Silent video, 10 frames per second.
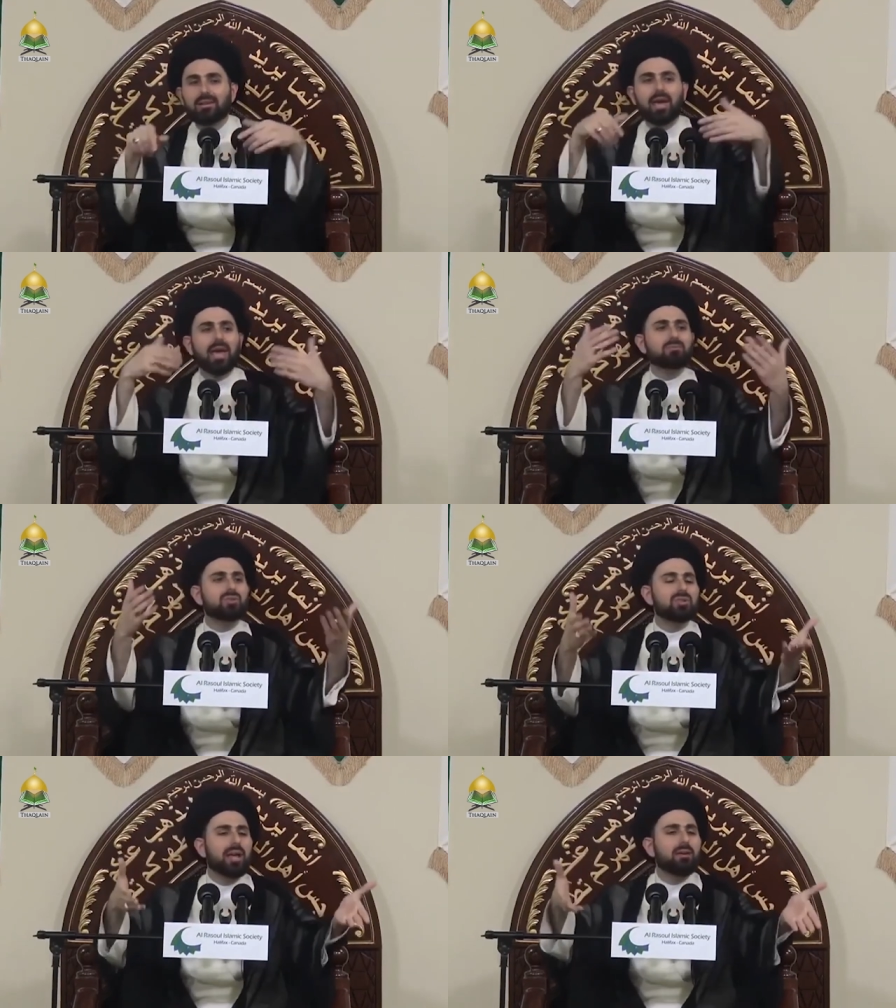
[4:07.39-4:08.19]
Came
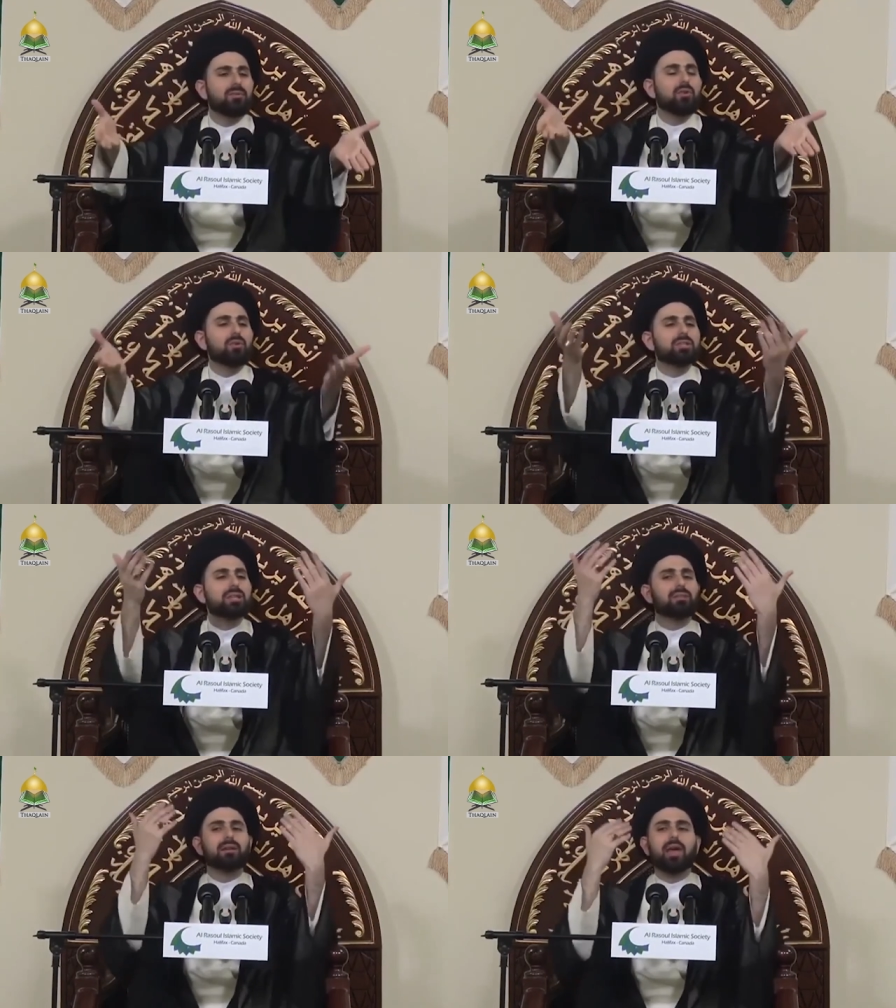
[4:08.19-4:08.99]
to say if you
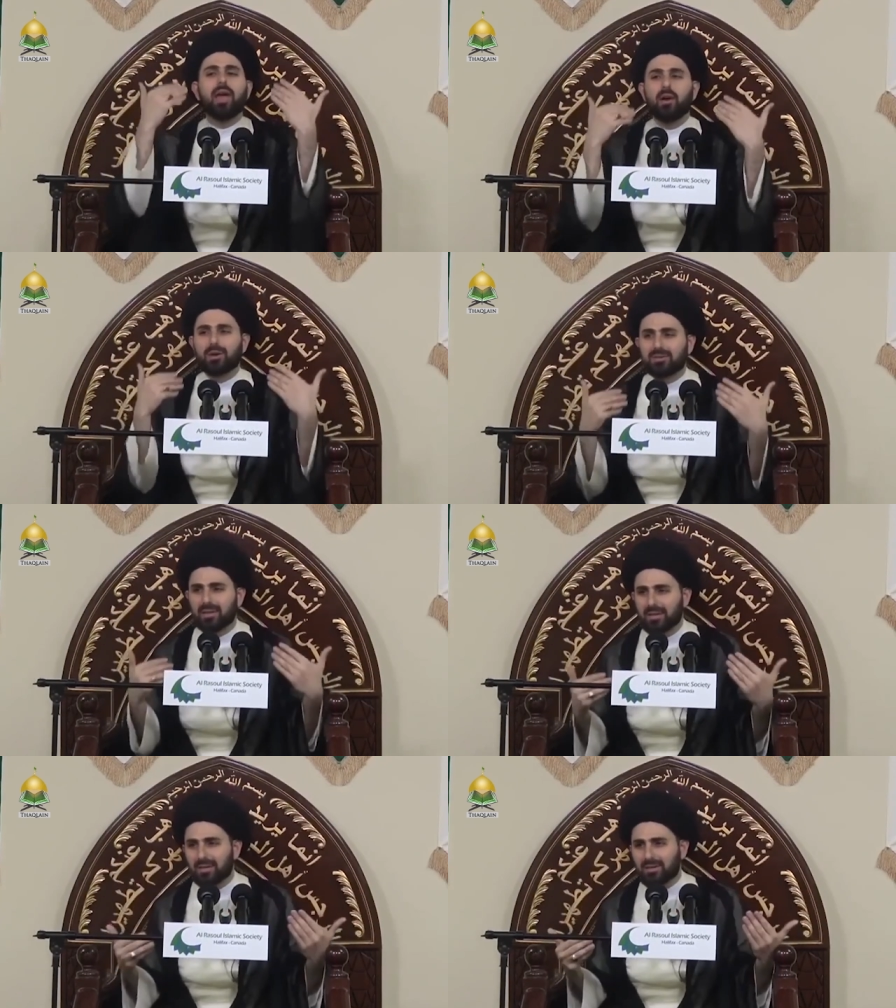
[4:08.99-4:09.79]
receive
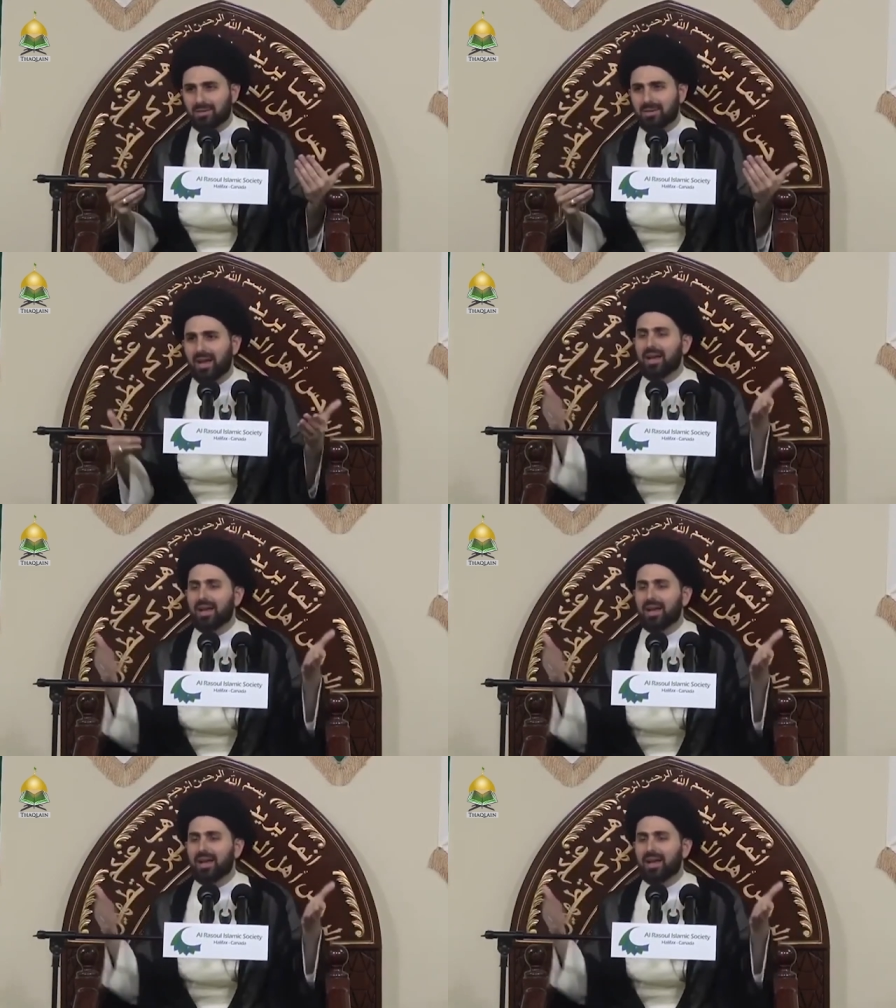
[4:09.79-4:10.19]
inheritance,